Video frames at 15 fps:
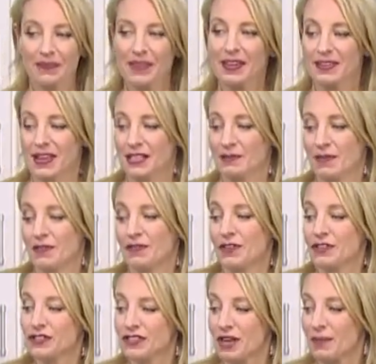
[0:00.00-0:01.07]
Wow, that's,
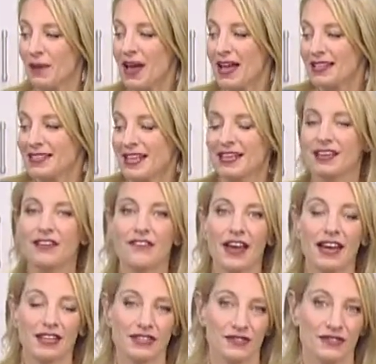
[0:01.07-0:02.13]
that's, that's really taking
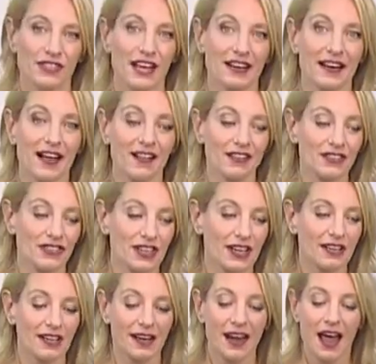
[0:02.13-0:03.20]
advantage incredible. of technology. Yeah.
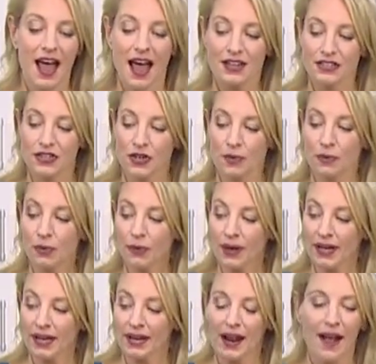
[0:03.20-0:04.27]
And then to your
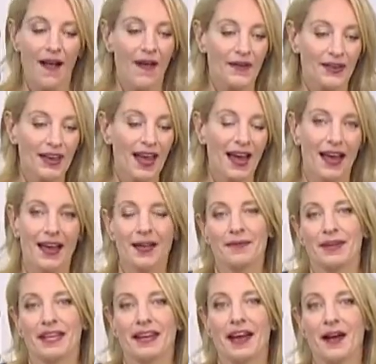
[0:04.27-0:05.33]
point, yeah, I
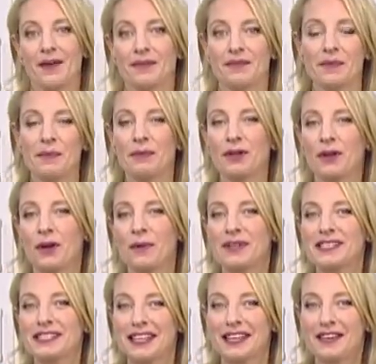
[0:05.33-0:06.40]
mean, people don't
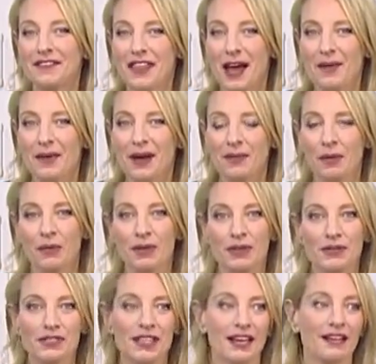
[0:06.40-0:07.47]
always think of that one, but we
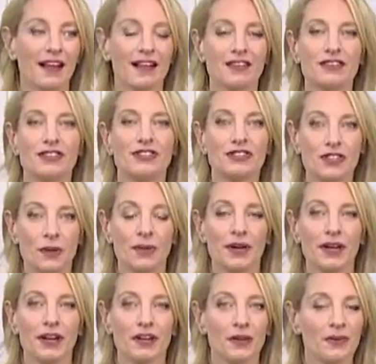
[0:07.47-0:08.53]
use technology in so
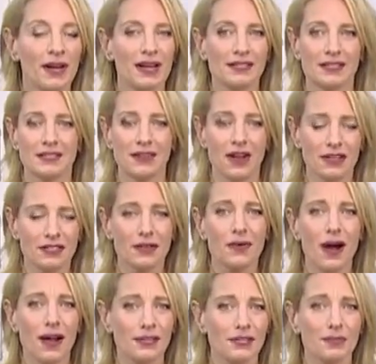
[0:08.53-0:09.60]
many other ways. It's also
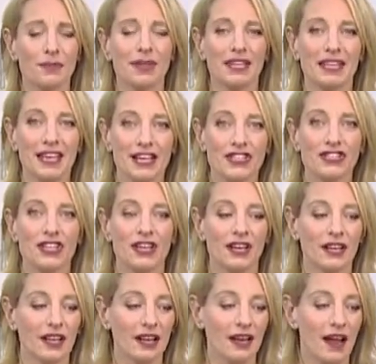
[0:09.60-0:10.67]
awesome in the kitchen.
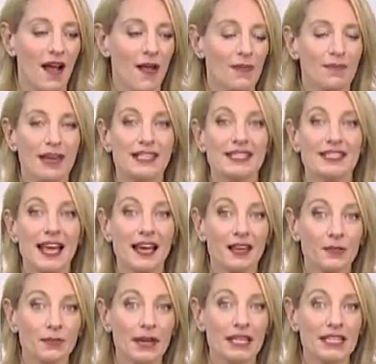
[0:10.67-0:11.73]
And then my
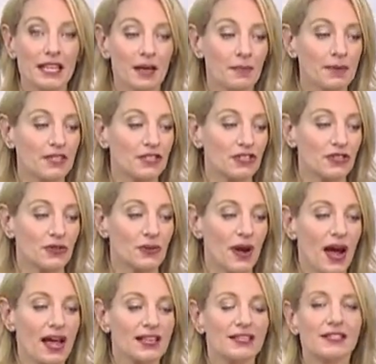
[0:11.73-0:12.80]
second big tip is to
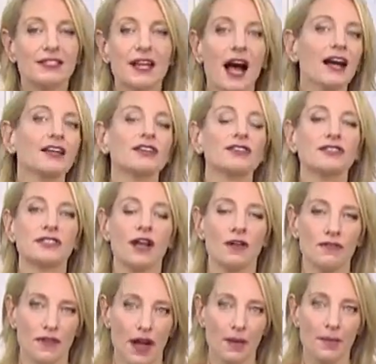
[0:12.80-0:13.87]
stock
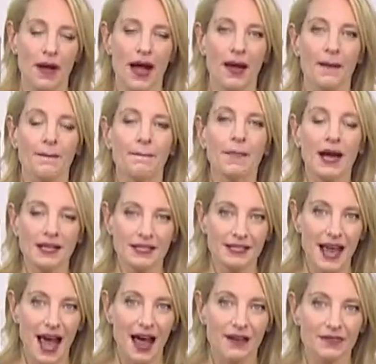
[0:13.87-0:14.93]
yourself up on must
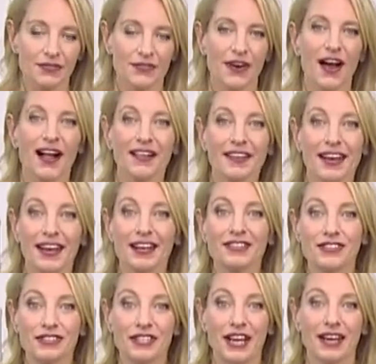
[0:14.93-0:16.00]
haves for holiday
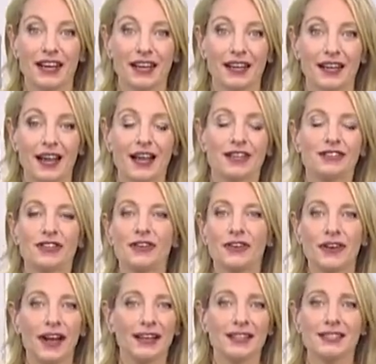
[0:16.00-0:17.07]
entertaining so you're
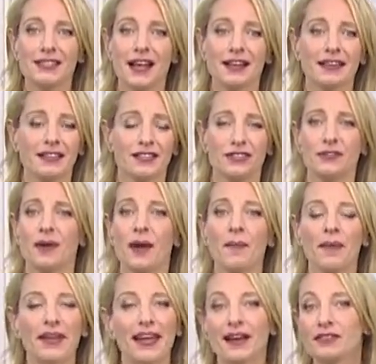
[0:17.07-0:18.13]
not stuck like
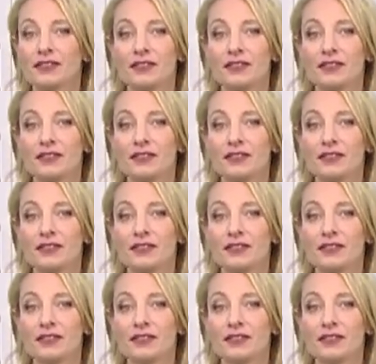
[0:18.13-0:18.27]
scrambling out